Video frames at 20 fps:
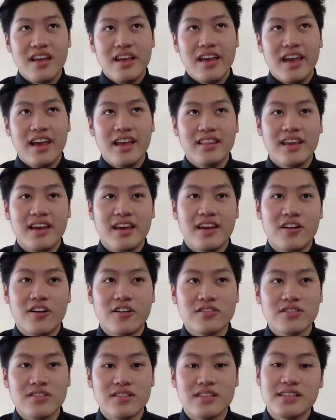and then
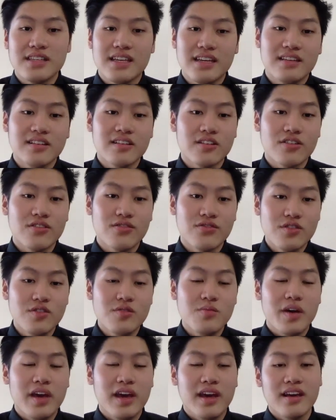also the San Diego Food
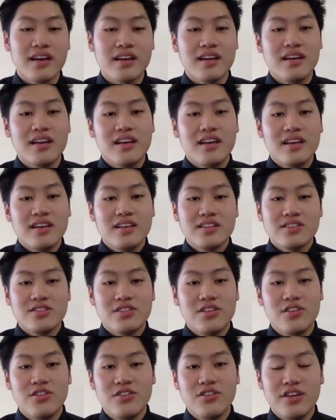Bank.
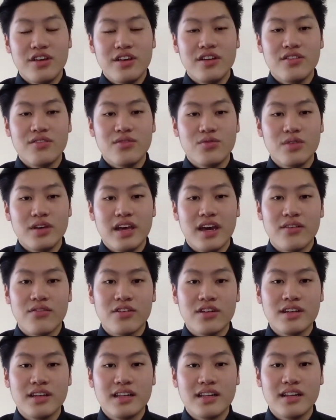So if we ever
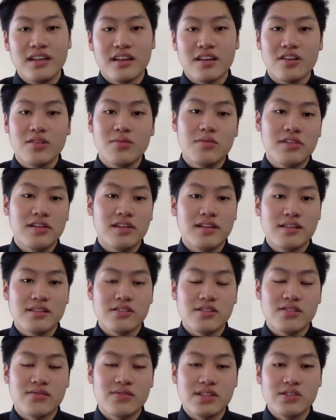needed a community
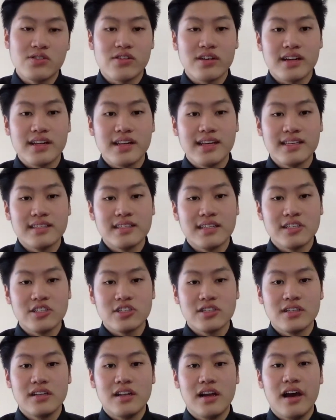service
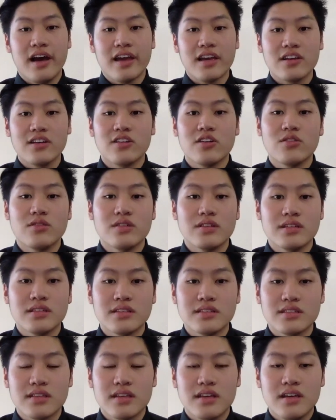organization, I could
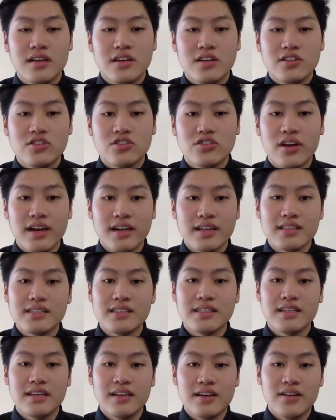always try to
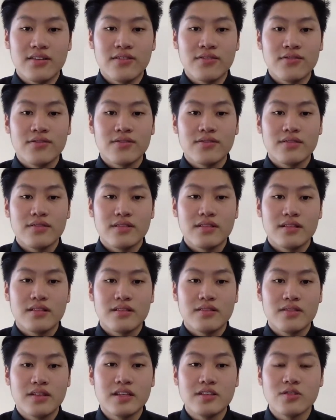see if
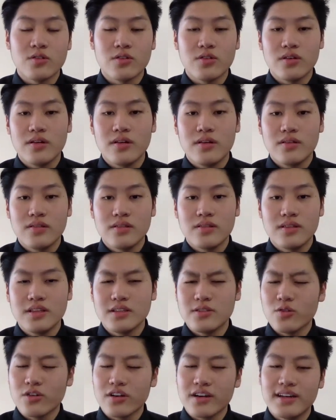these these
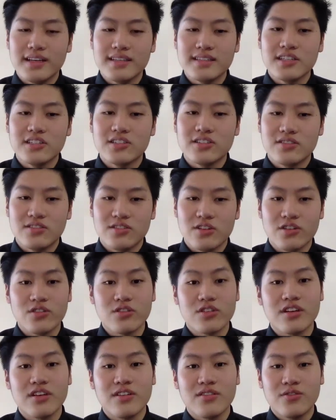organizations are
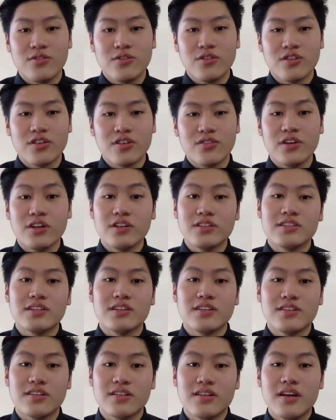looking for
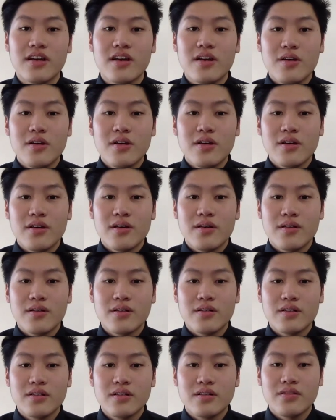volunteer
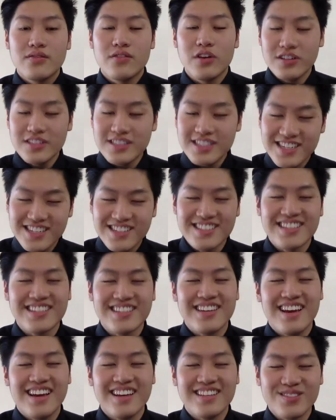volunteers
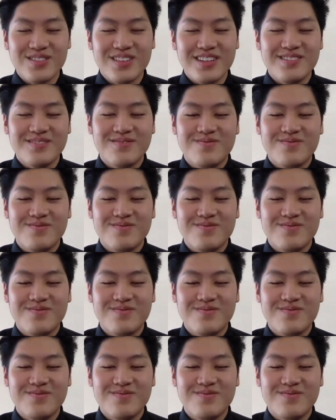as well.